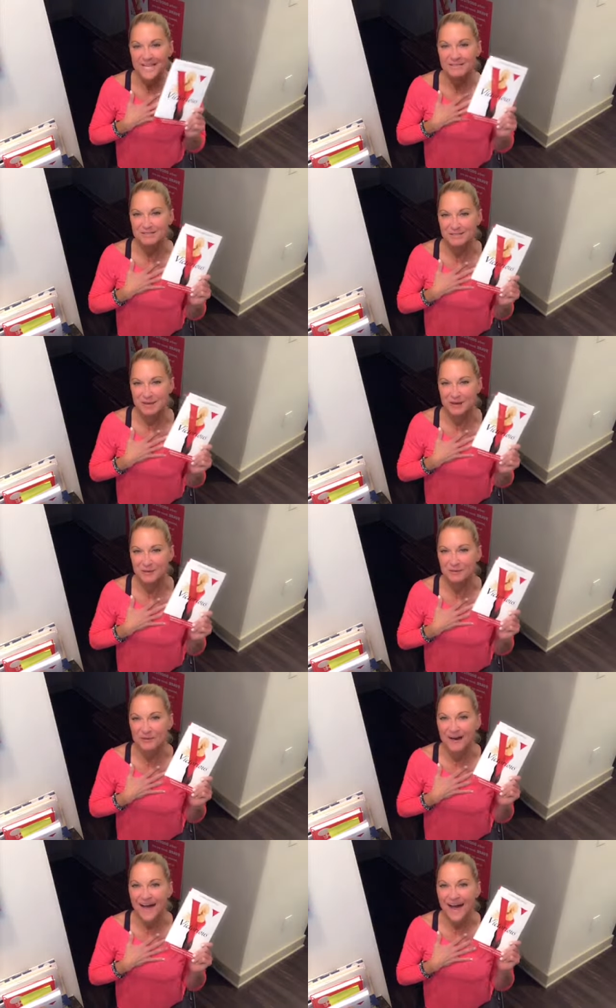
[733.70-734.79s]

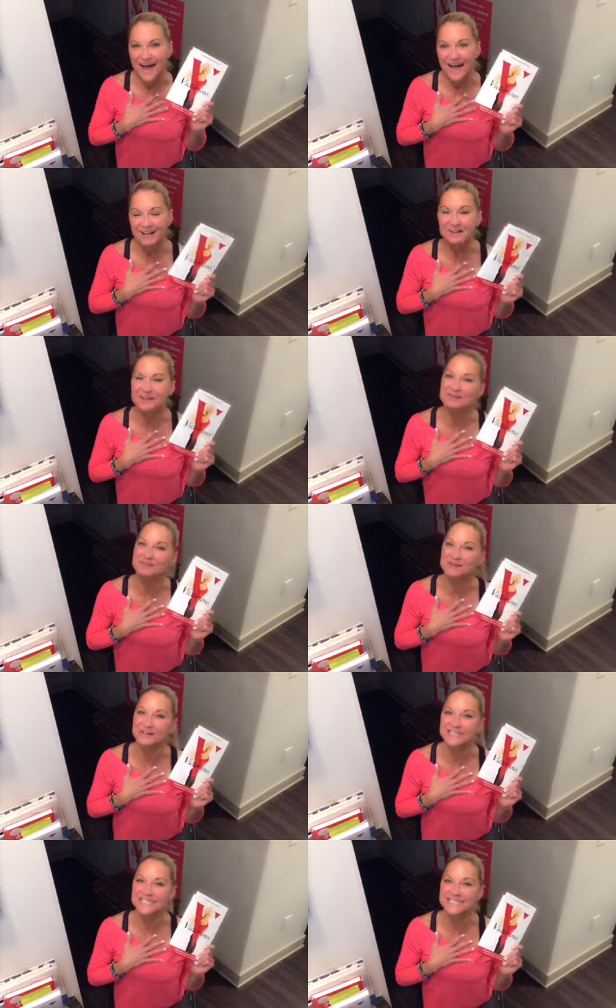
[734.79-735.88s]
So I'll look forward to